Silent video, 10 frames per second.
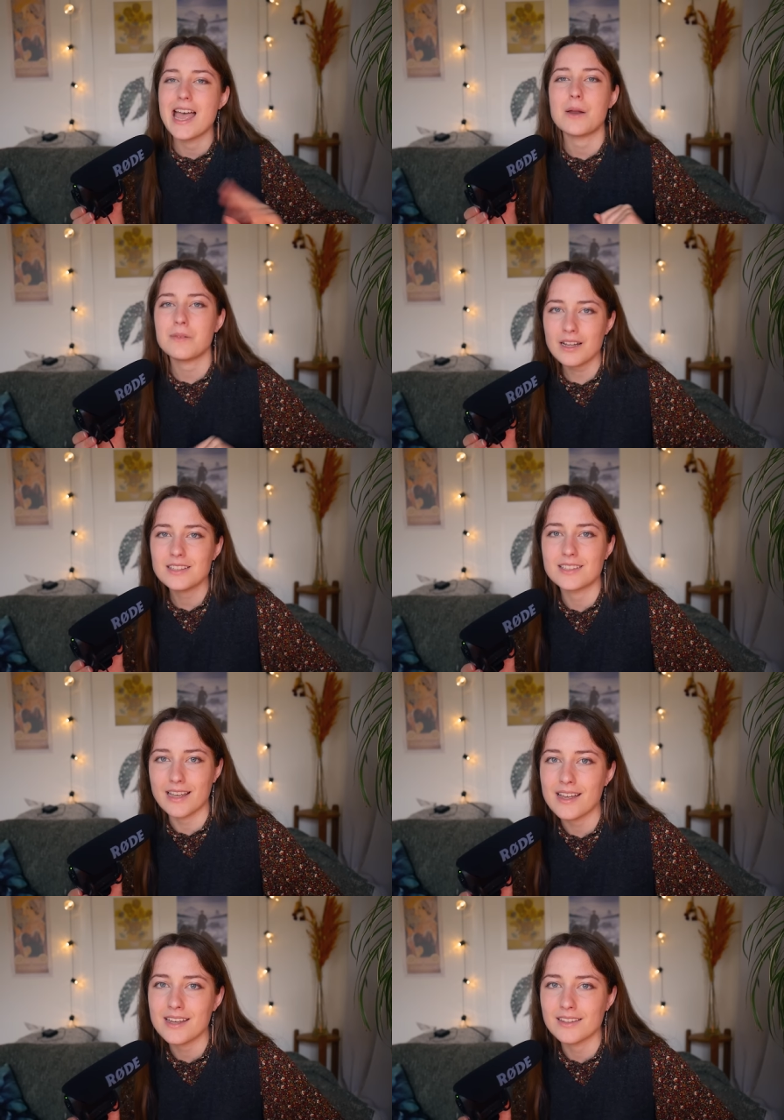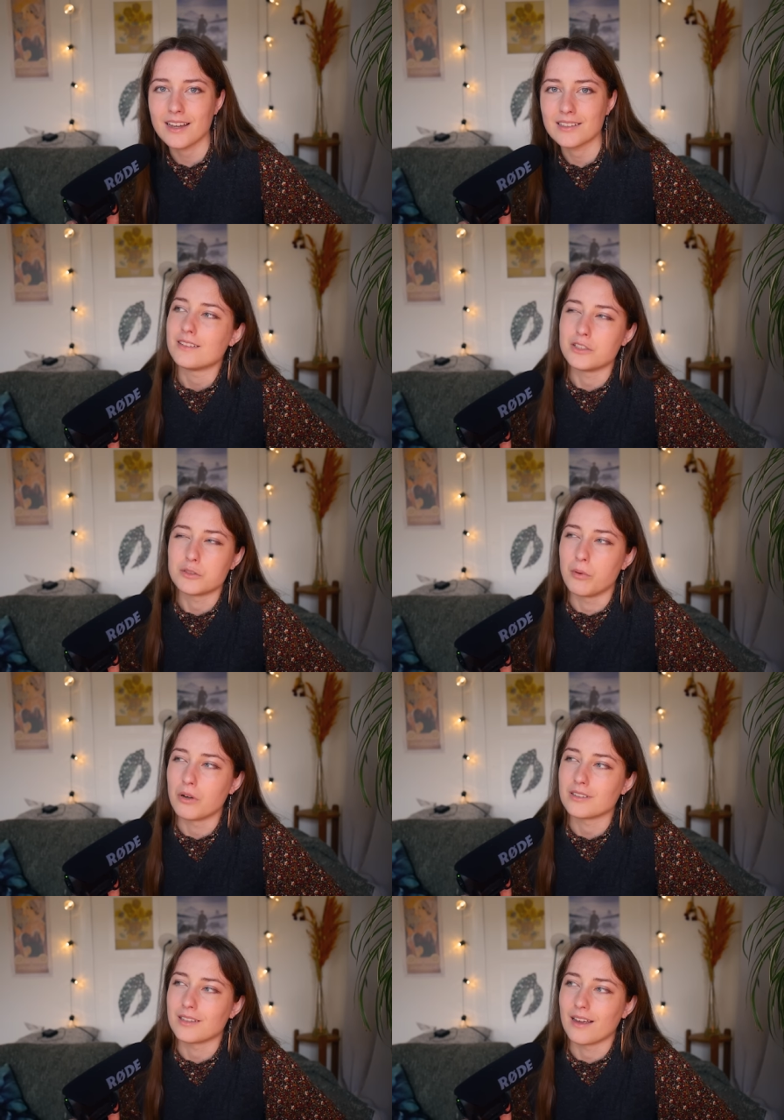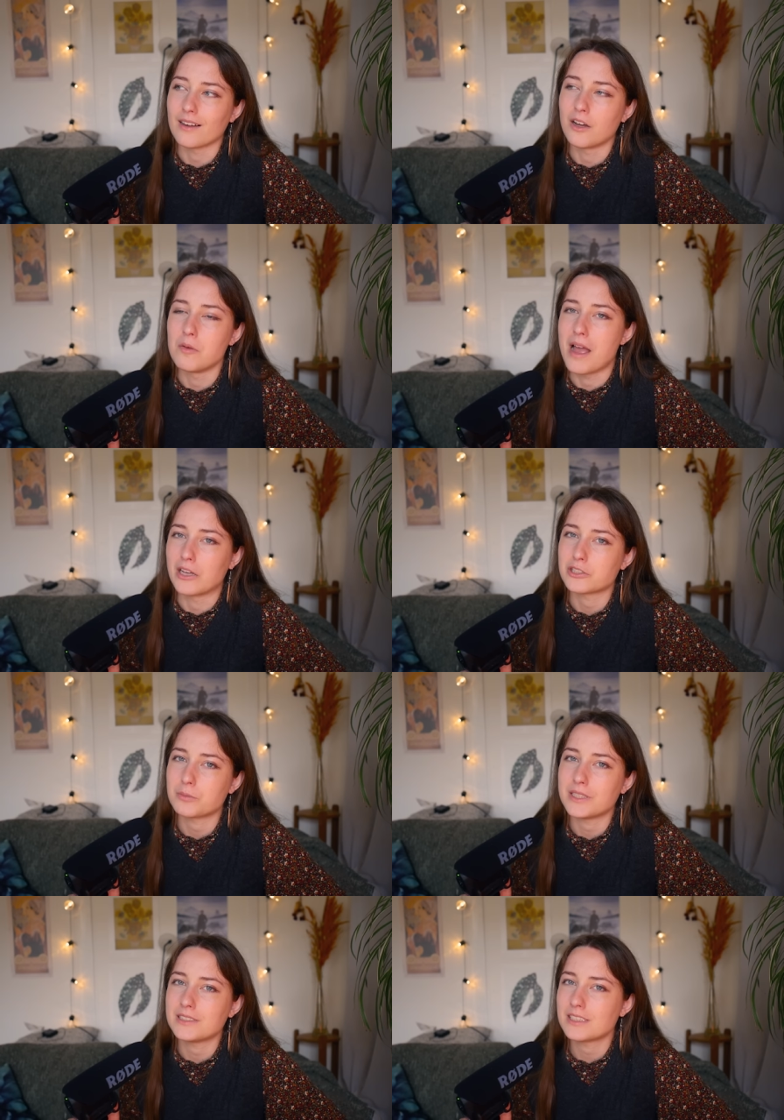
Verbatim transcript: And I'm not saying that this book is like a masterpiece,